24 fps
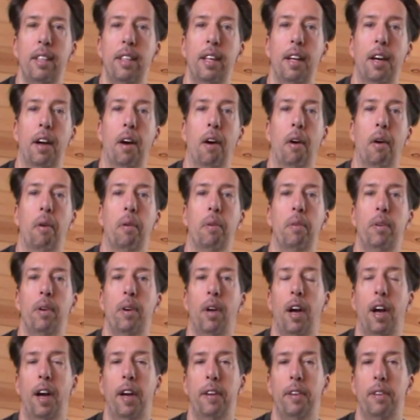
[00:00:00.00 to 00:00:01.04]
you know,
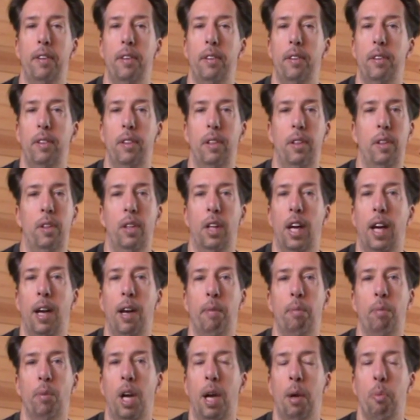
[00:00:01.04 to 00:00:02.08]
I,
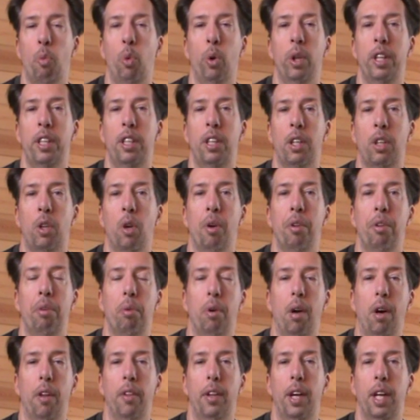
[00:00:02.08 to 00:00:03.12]
I'm, I'm willing to go
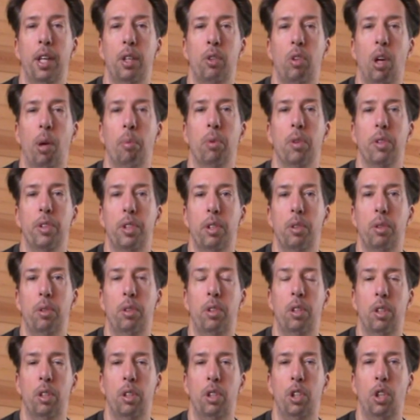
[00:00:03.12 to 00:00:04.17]
through all that trouble to,
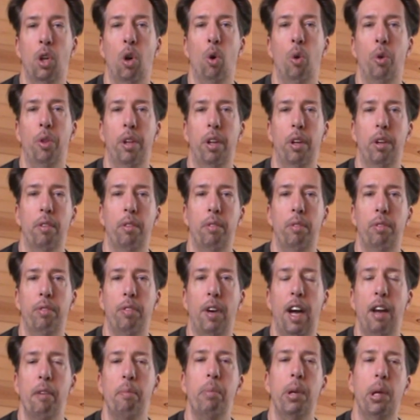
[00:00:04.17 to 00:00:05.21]
to show the
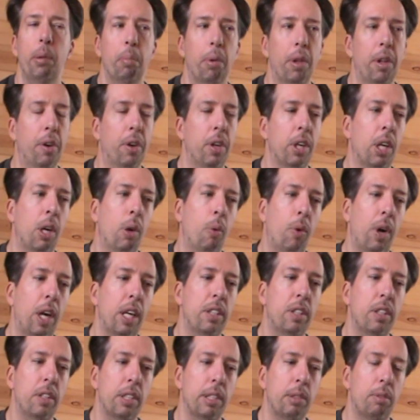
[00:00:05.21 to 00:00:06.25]
five people that are going to
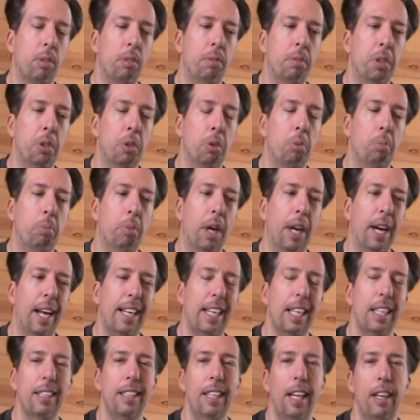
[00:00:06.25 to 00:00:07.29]
watch this review, but I
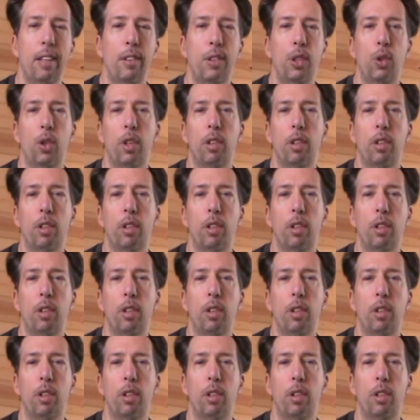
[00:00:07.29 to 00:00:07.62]
guess that'll